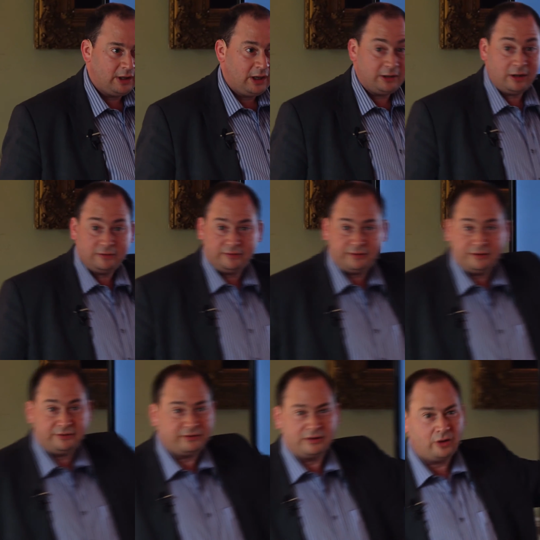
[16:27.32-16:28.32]
And notice this
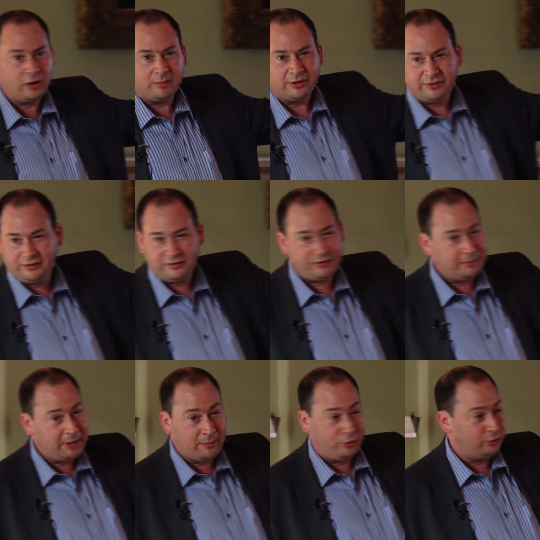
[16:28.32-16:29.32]
is anonymous. This isn't
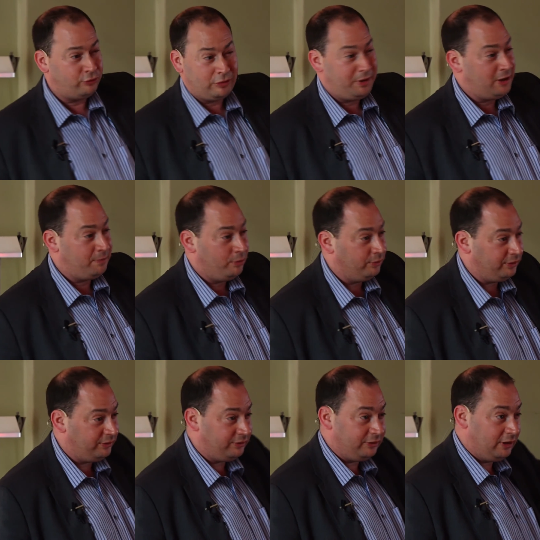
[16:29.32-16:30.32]
about monitoring people.
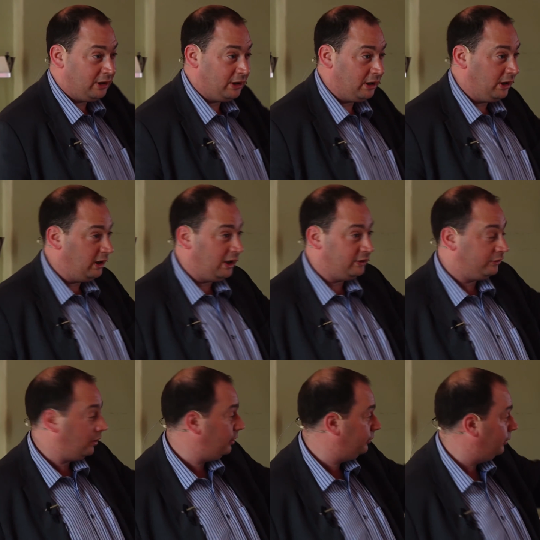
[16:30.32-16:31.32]
This isn't an
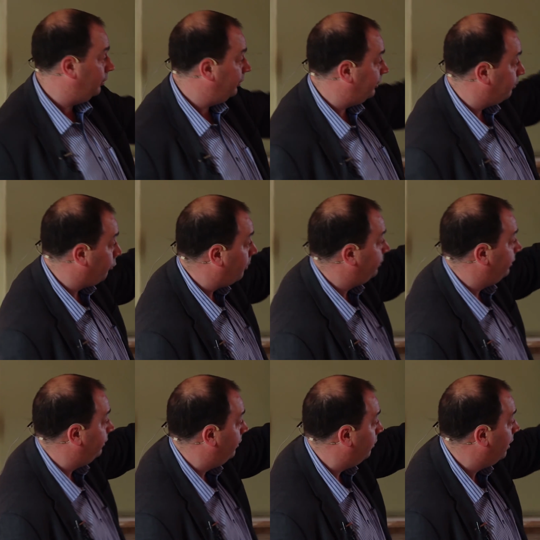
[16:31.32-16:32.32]
HR tool. This is a property
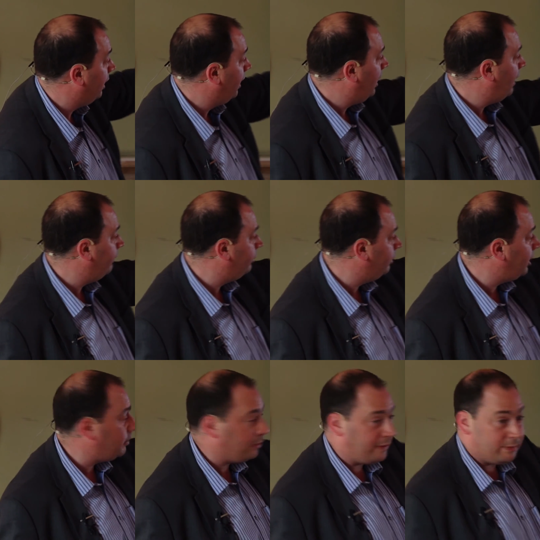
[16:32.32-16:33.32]
tool. So we
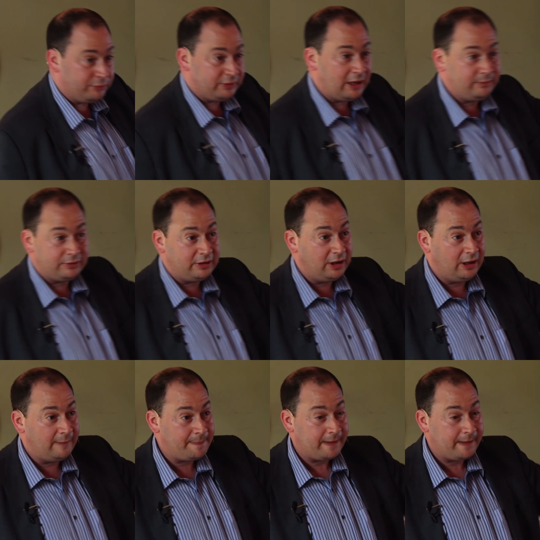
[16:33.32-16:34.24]
don't put people's names in here.